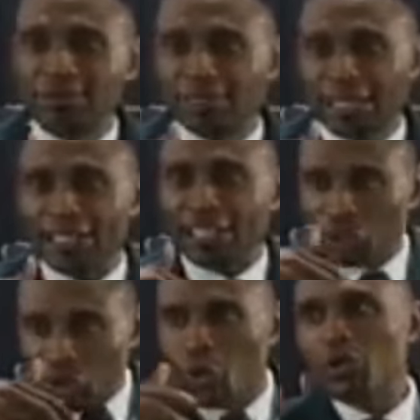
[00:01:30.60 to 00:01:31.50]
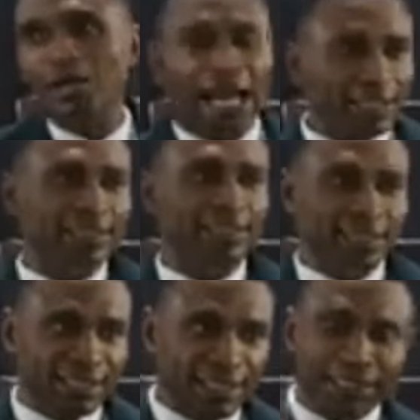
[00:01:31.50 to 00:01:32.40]
in his own right, he's
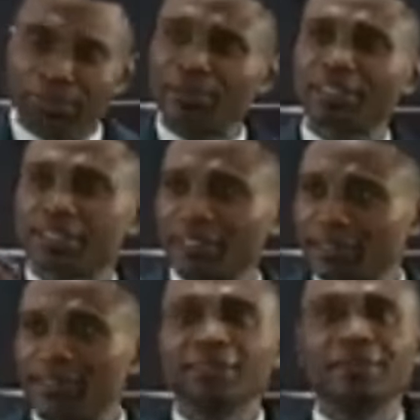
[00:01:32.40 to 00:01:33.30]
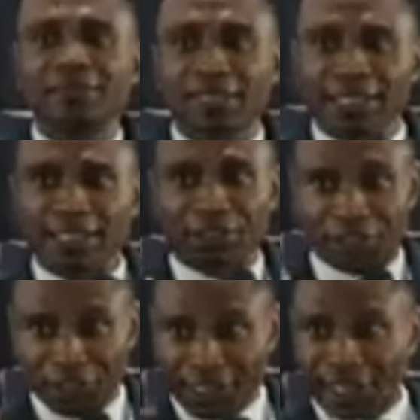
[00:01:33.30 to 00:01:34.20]
a celebrity. He's
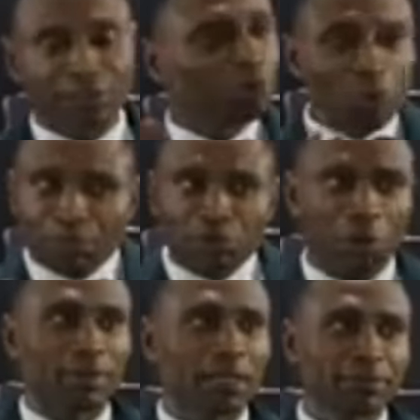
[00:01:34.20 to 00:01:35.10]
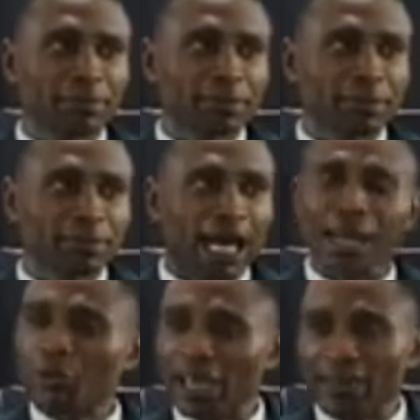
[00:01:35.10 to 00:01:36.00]
great. No problem. I
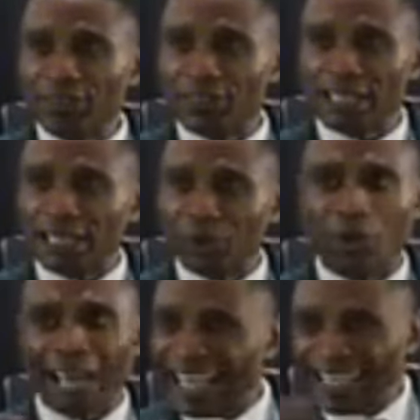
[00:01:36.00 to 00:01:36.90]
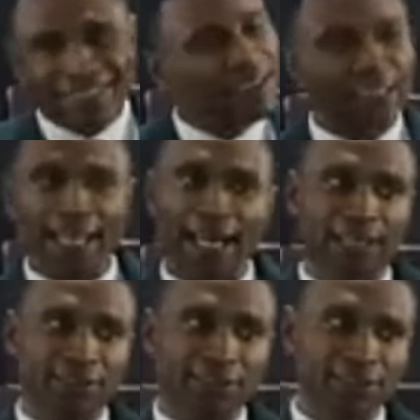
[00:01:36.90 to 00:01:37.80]
don't envy him or anything he
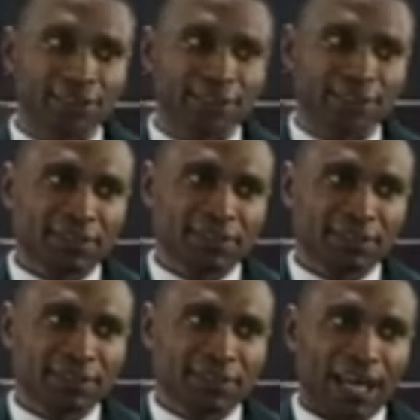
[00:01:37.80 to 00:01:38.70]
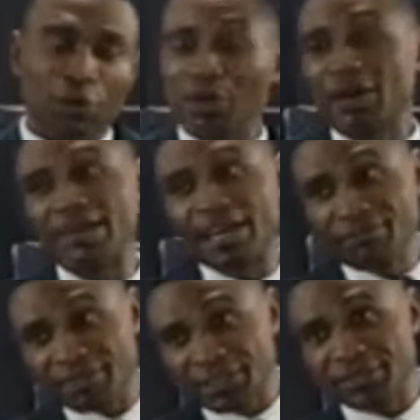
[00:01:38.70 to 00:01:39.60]
has. I would have
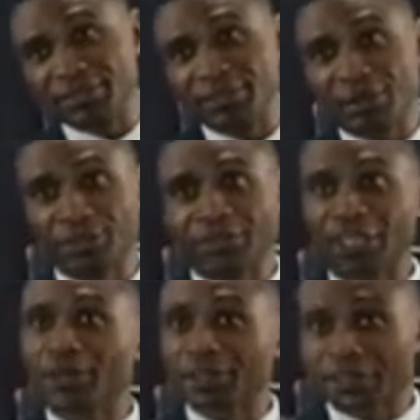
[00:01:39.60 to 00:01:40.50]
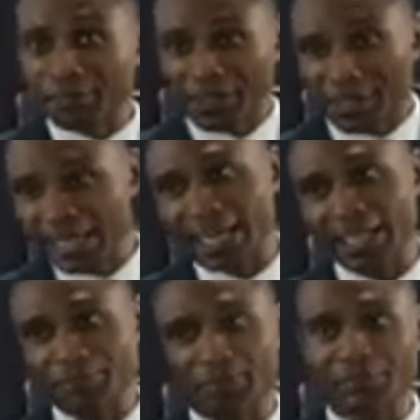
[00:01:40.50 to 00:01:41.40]
envied or jealous the money he
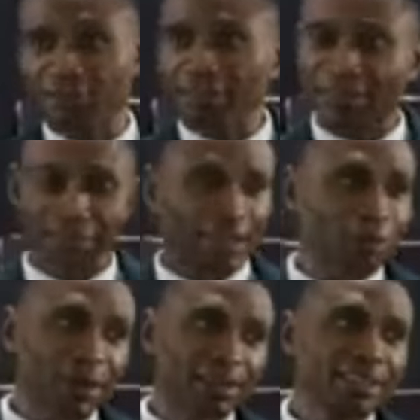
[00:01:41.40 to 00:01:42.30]
has, but, well,